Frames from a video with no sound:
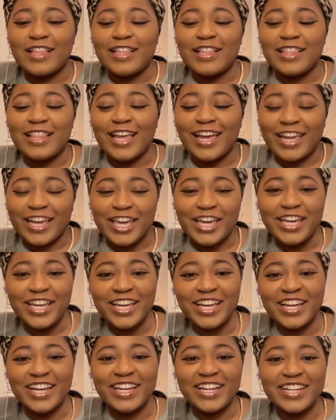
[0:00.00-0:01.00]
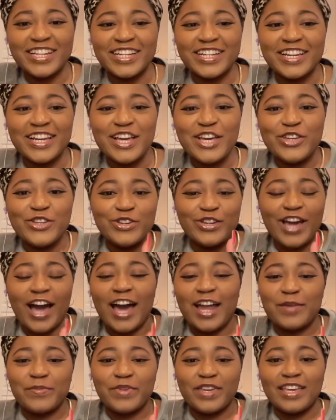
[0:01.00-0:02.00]
Like, you
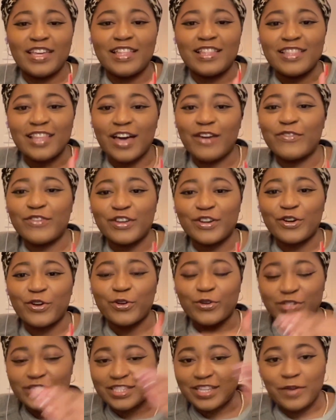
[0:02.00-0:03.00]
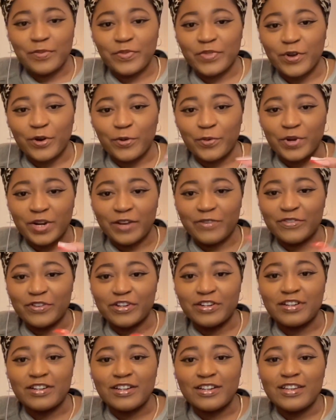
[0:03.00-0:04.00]
gotta be 11 or something or
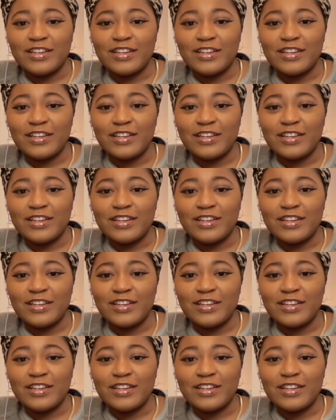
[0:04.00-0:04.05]
whatever